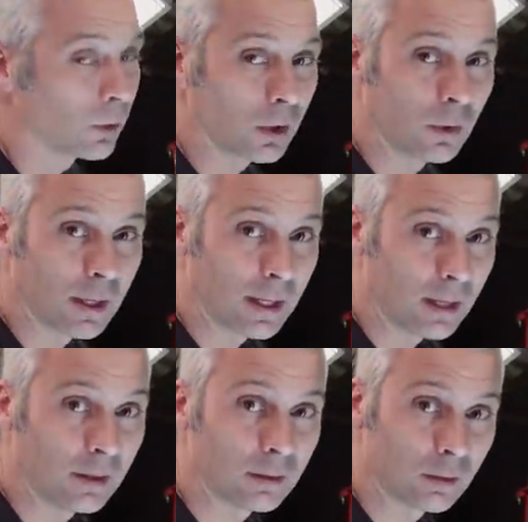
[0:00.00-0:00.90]
we'll go
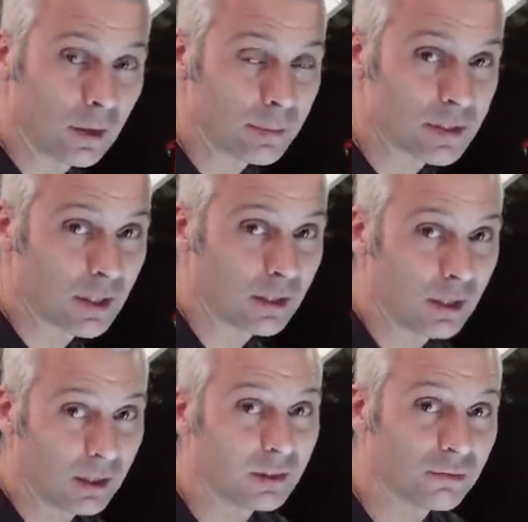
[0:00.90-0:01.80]
ahead, grab the stud
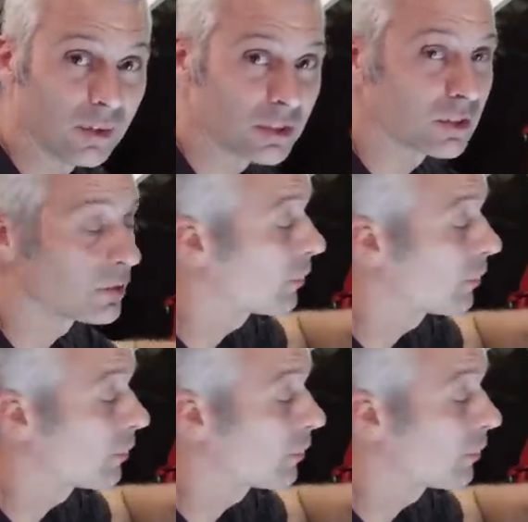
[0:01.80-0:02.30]
gun, and finish this